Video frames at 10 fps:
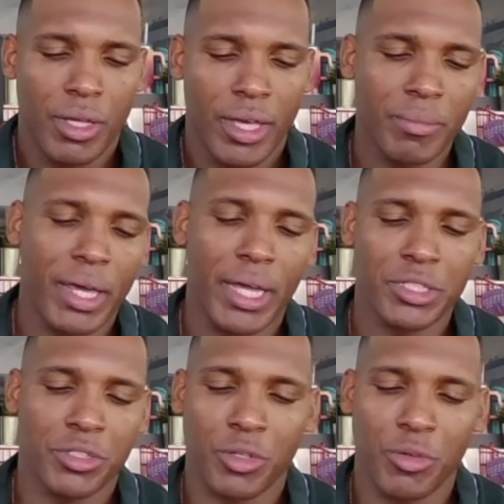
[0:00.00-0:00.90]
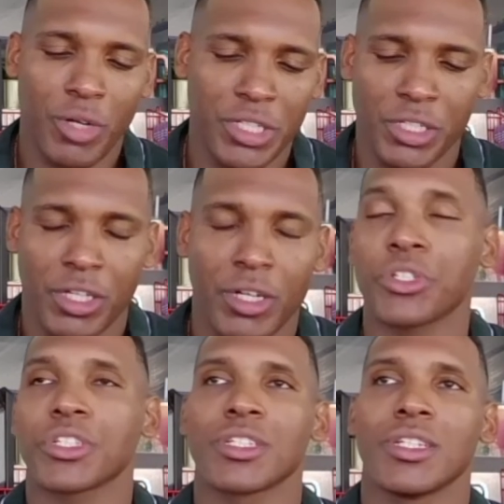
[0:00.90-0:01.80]
hey, let me ask you this question,
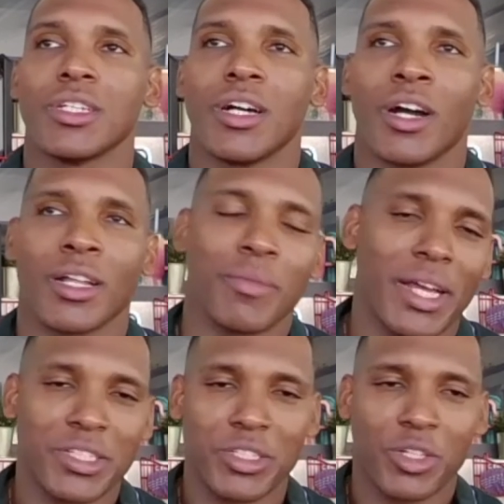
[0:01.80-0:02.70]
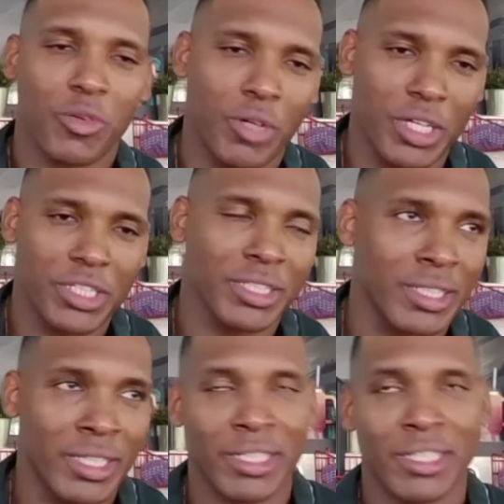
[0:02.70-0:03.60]
coach. Let me ask you this question,
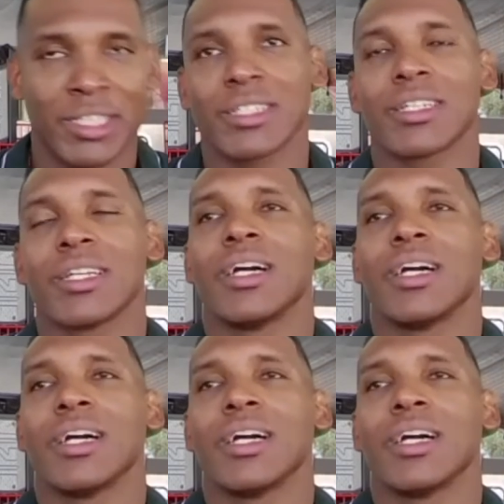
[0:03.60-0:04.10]
Lens.